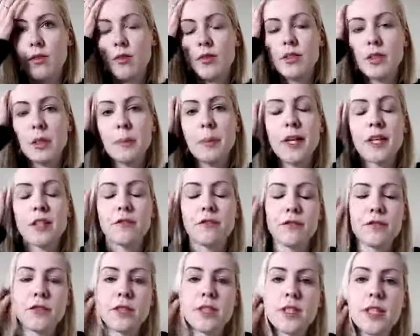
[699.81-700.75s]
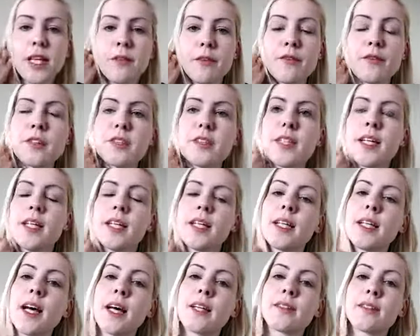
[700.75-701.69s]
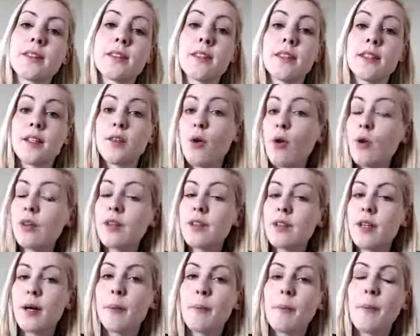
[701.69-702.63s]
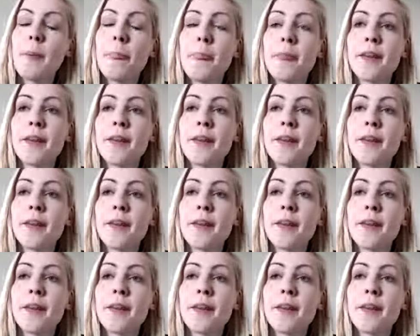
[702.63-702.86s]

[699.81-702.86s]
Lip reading: holding pet first aid classes, and then hold them